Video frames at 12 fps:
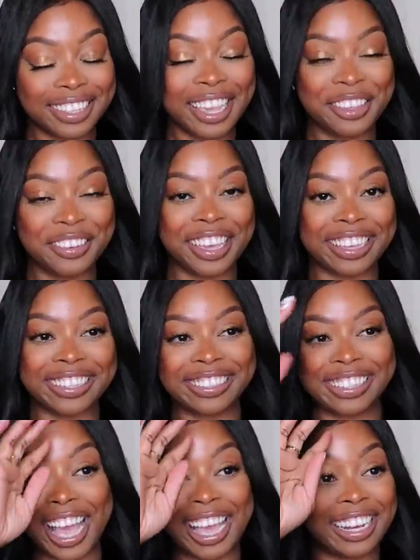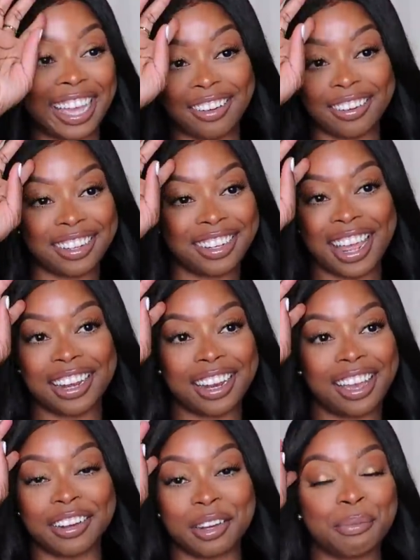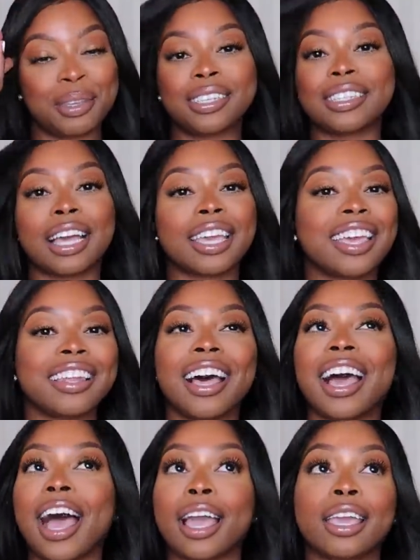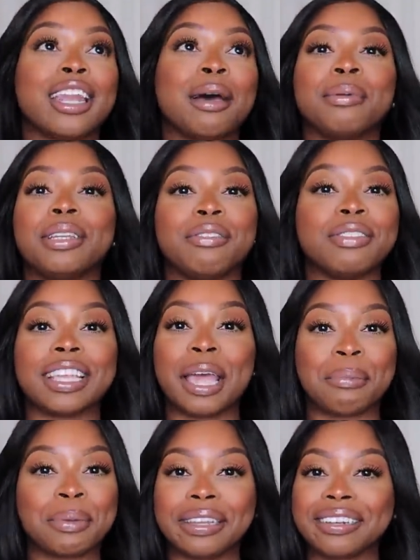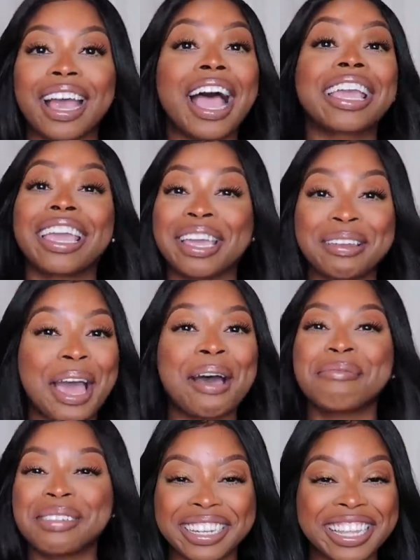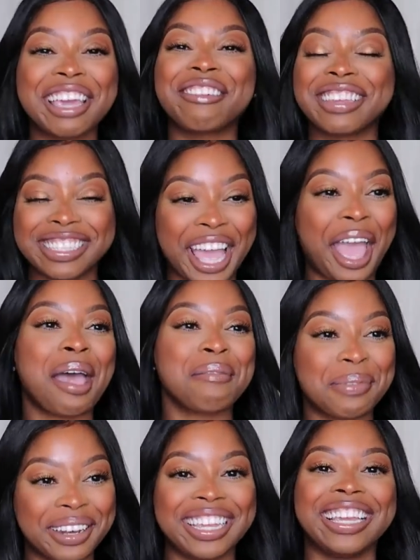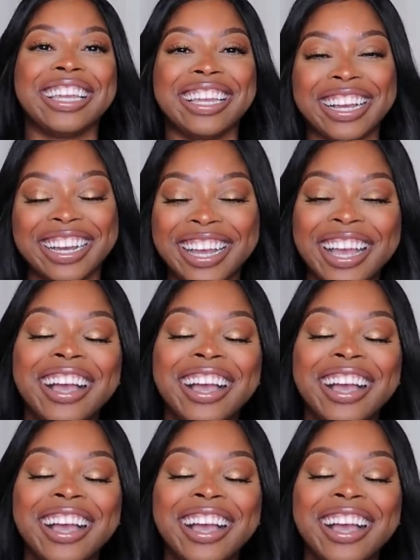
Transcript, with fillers: can you guess? I doubt it. I doubt it because I can't lie. I cannot believe it's happening. I cannot believe it's happening.